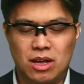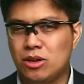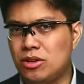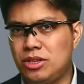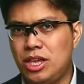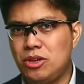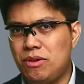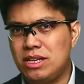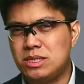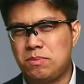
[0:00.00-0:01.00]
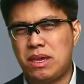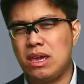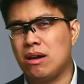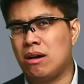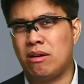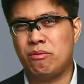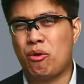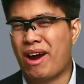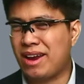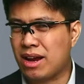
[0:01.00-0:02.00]
Continuing, speaking of
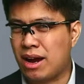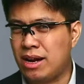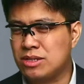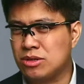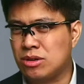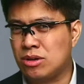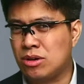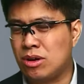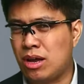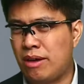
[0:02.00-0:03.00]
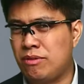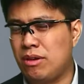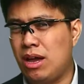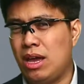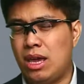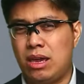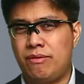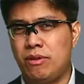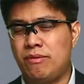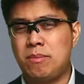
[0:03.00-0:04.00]
Wirecard, so if
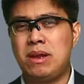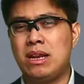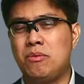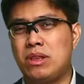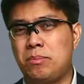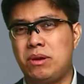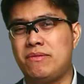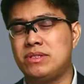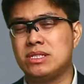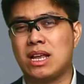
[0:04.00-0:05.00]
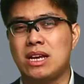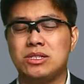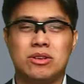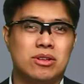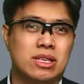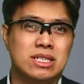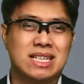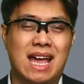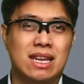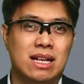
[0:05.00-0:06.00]
you're familiar with our previous discussion on the
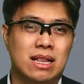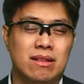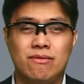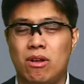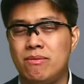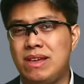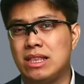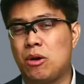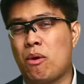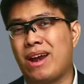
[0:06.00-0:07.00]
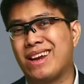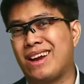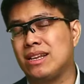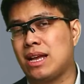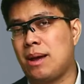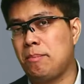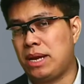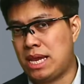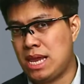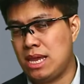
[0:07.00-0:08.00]
scandal involving the Wirecard
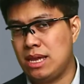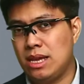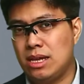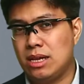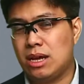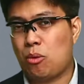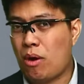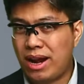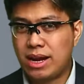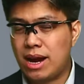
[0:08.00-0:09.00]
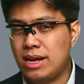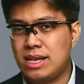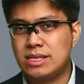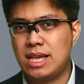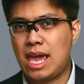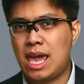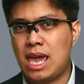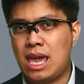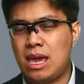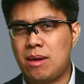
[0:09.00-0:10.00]
company, Wirecard is
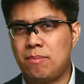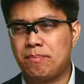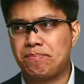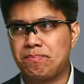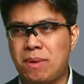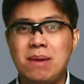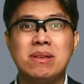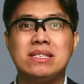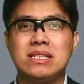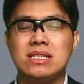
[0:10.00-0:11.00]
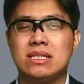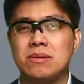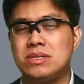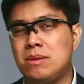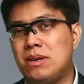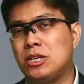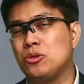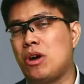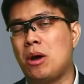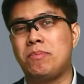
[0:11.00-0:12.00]
a payment system similar to
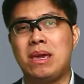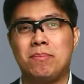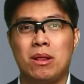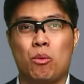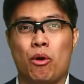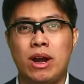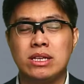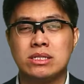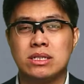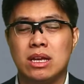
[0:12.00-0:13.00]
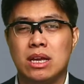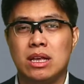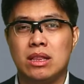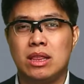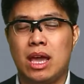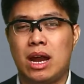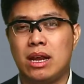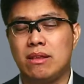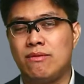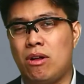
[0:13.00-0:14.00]
how PayPal works. They are
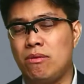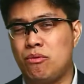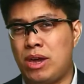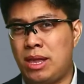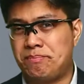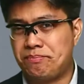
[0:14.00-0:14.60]
involved with